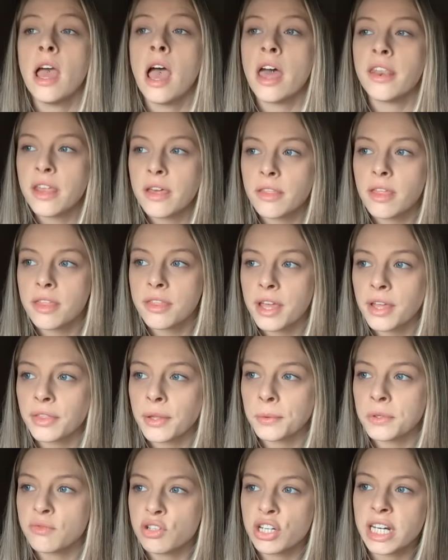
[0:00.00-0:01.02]
Another thing that
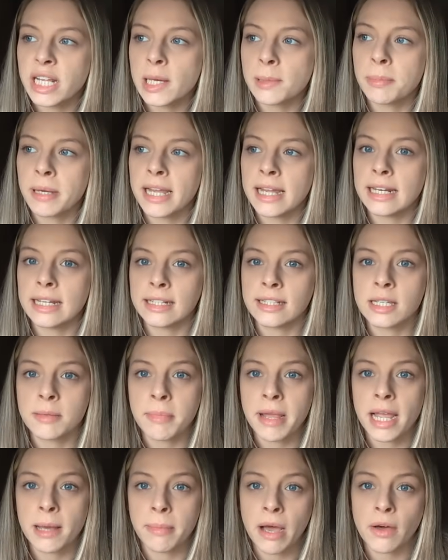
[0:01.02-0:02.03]
was really appealing to
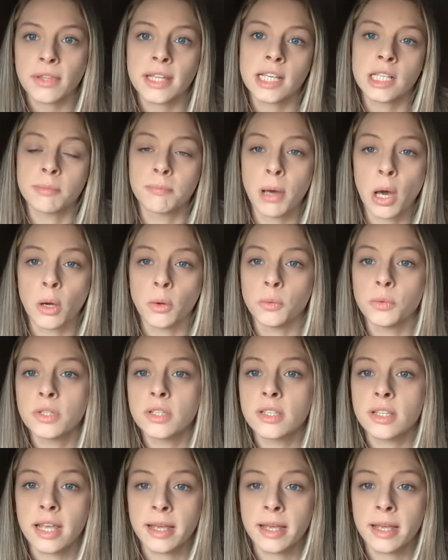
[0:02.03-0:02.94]
me about these boats